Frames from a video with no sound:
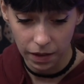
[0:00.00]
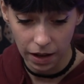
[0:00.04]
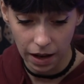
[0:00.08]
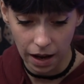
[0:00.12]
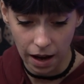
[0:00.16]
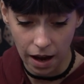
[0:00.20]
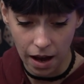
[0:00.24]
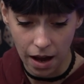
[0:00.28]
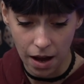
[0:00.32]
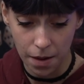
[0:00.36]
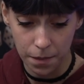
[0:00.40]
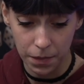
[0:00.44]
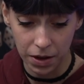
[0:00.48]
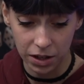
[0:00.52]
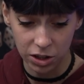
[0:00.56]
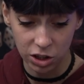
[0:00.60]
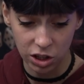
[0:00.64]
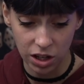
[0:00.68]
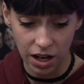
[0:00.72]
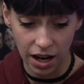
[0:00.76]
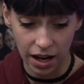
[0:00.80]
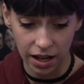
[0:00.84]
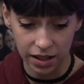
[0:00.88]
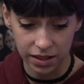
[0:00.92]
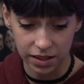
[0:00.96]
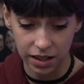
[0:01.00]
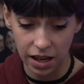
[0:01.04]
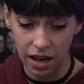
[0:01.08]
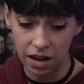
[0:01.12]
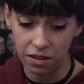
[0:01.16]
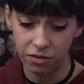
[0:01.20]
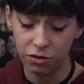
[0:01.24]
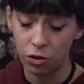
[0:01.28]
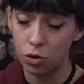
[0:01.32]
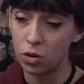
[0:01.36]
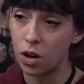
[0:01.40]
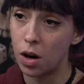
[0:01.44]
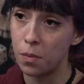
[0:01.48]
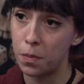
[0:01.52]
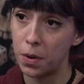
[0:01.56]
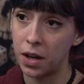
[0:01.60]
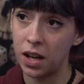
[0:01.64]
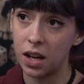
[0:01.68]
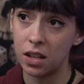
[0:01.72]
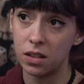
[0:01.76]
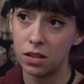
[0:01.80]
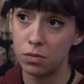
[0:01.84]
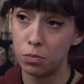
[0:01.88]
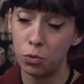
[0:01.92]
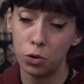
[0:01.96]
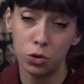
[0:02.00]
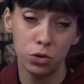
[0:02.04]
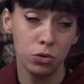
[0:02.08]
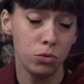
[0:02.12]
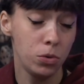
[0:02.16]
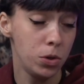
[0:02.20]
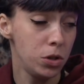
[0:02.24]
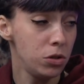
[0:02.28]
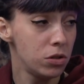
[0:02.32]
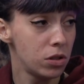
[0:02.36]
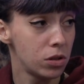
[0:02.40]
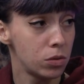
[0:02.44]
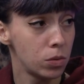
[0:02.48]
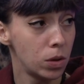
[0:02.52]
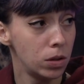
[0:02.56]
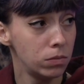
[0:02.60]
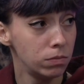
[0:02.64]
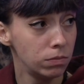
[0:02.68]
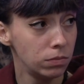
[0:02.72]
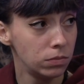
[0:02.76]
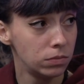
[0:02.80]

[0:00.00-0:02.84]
And she has a 4-up against mortal wounds as well,